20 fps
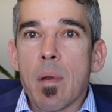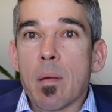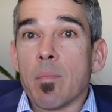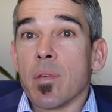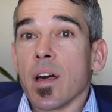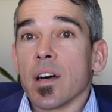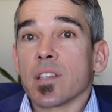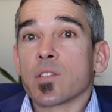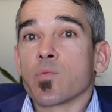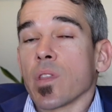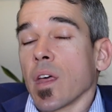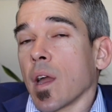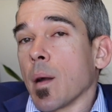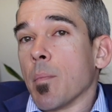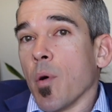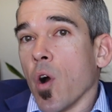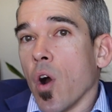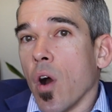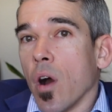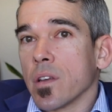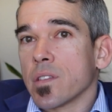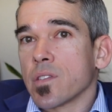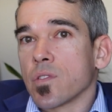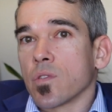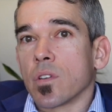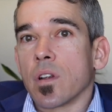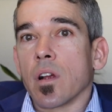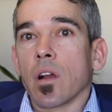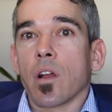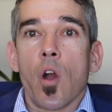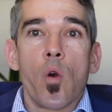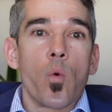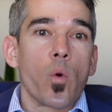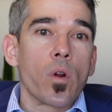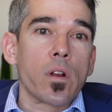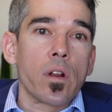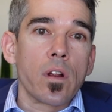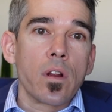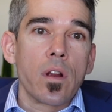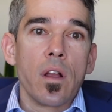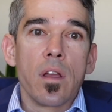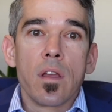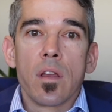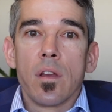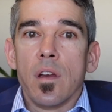Maybe that's with like a boss or a coworker.